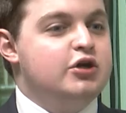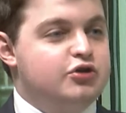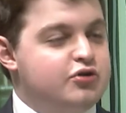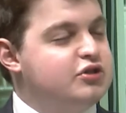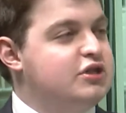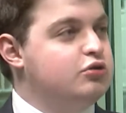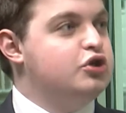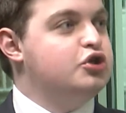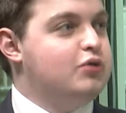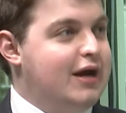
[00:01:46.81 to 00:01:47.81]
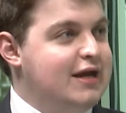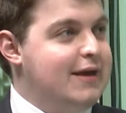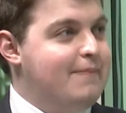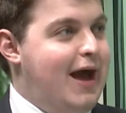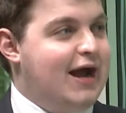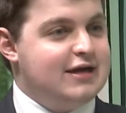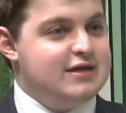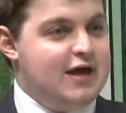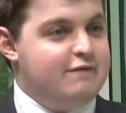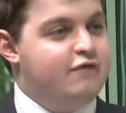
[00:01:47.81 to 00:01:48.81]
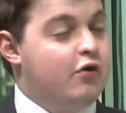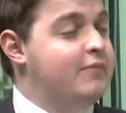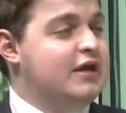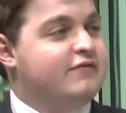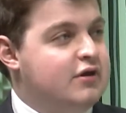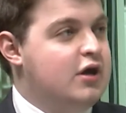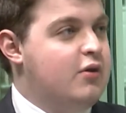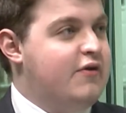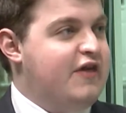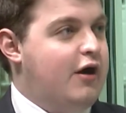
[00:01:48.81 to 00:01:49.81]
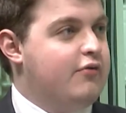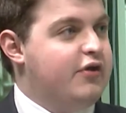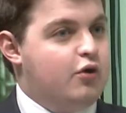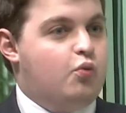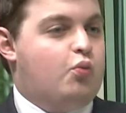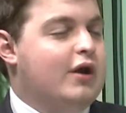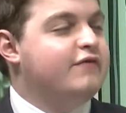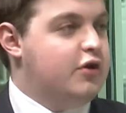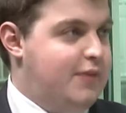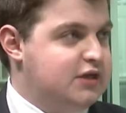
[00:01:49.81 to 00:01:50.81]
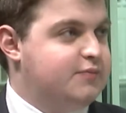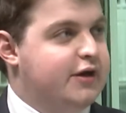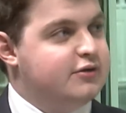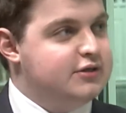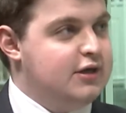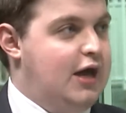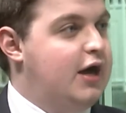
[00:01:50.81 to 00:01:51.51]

So they're still just trying to get back into that form, and even without one of their best players,